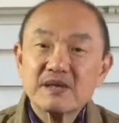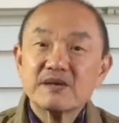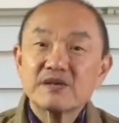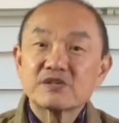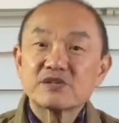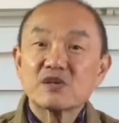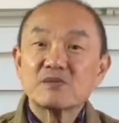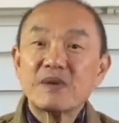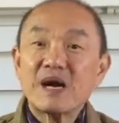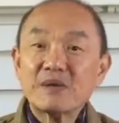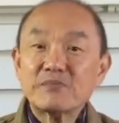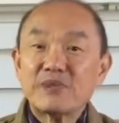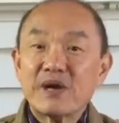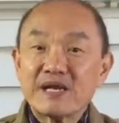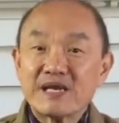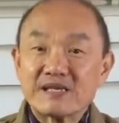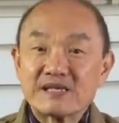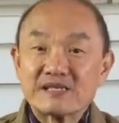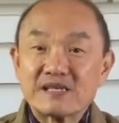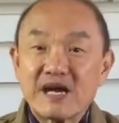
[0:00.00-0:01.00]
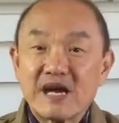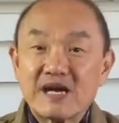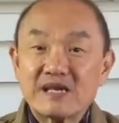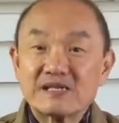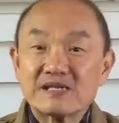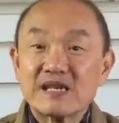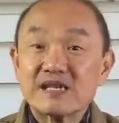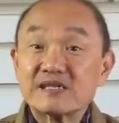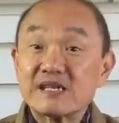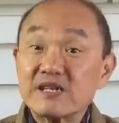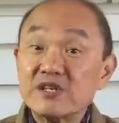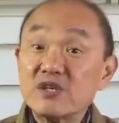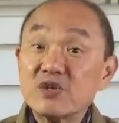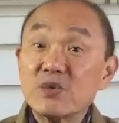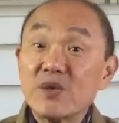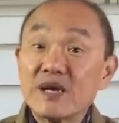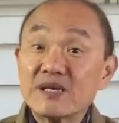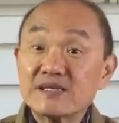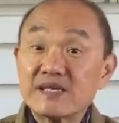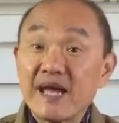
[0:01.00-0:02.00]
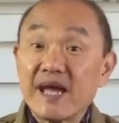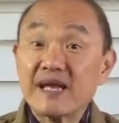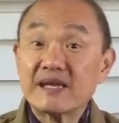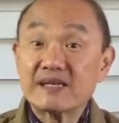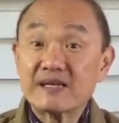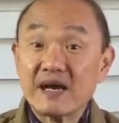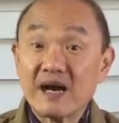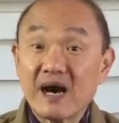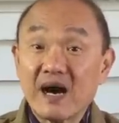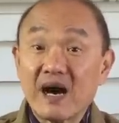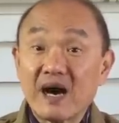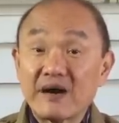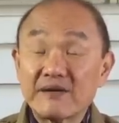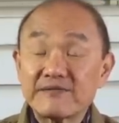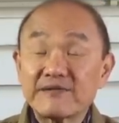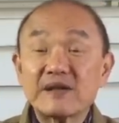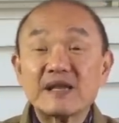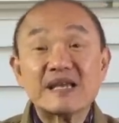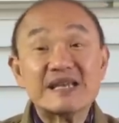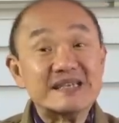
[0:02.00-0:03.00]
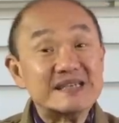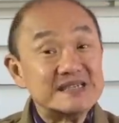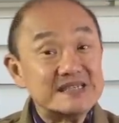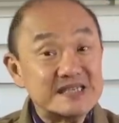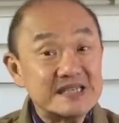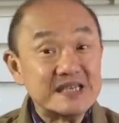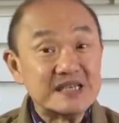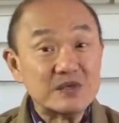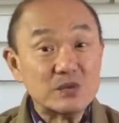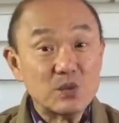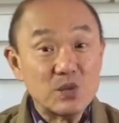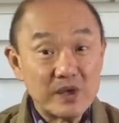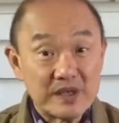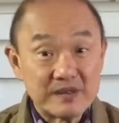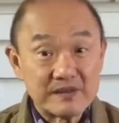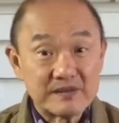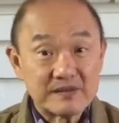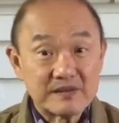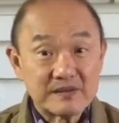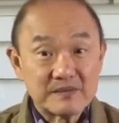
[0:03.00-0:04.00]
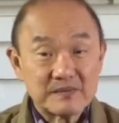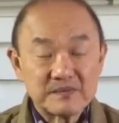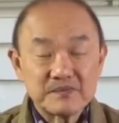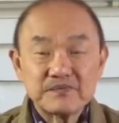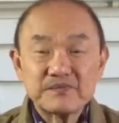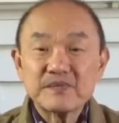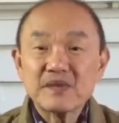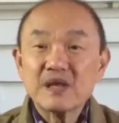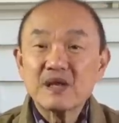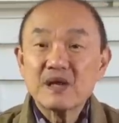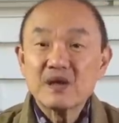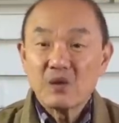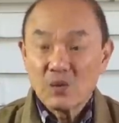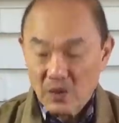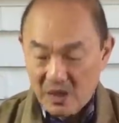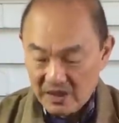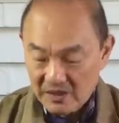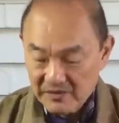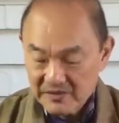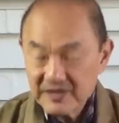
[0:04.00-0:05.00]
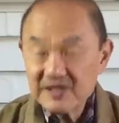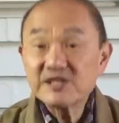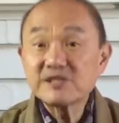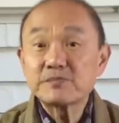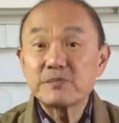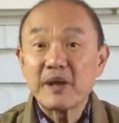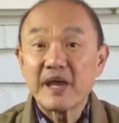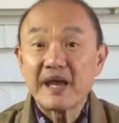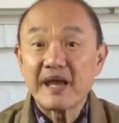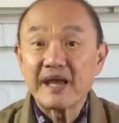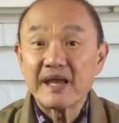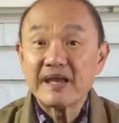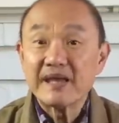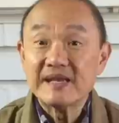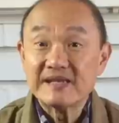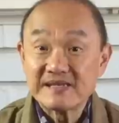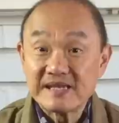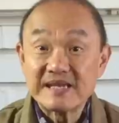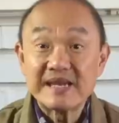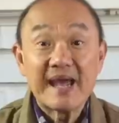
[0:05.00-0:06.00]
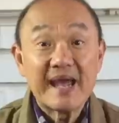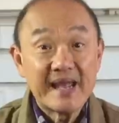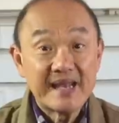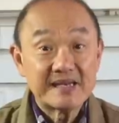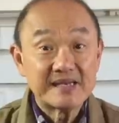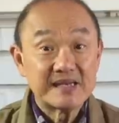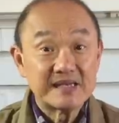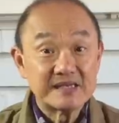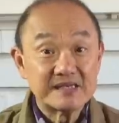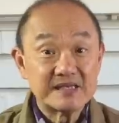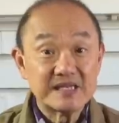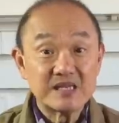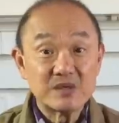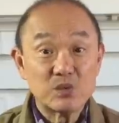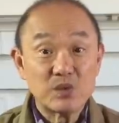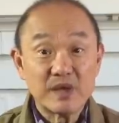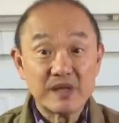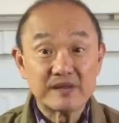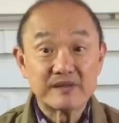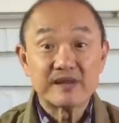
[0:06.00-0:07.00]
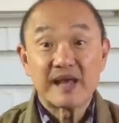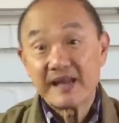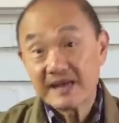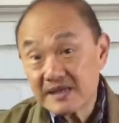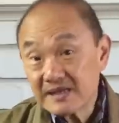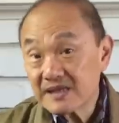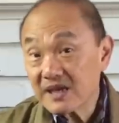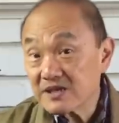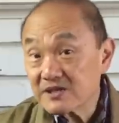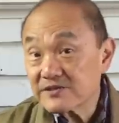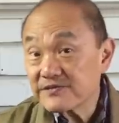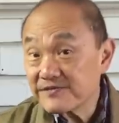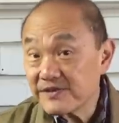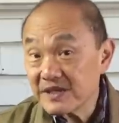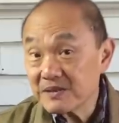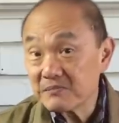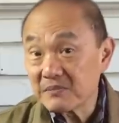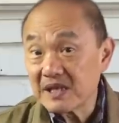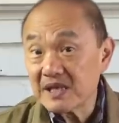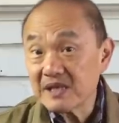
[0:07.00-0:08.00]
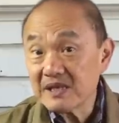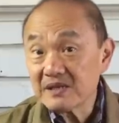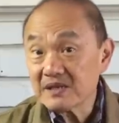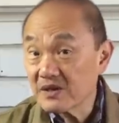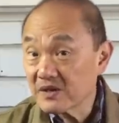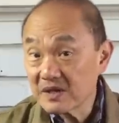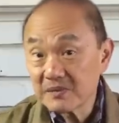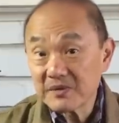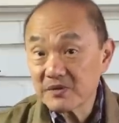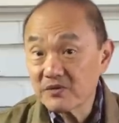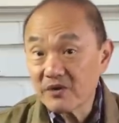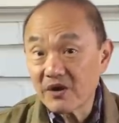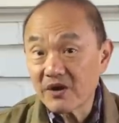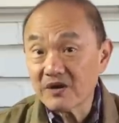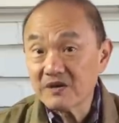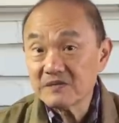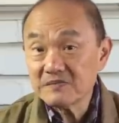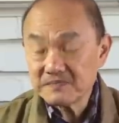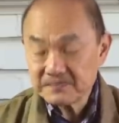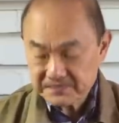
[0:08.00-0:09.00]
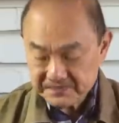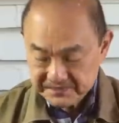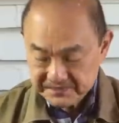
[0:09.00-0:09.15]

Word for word: So my Brannock size is a US 8.5 in D width, while this pair is an 8 in D width, and it does fit me, don't get me wrong.